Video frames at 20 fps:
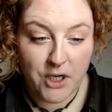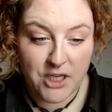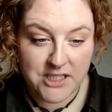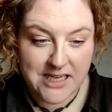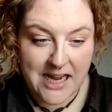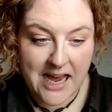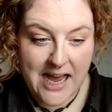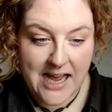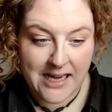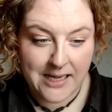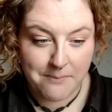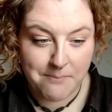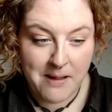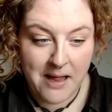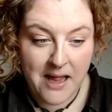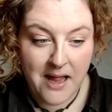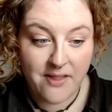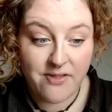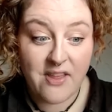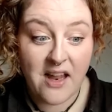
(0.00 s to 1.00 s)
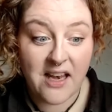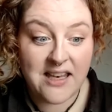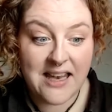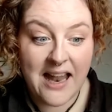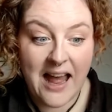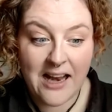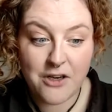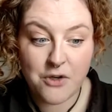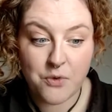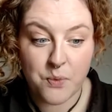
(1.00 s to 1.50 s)
a time the
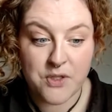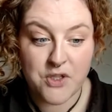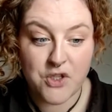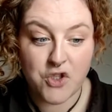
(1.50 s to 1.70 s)
land was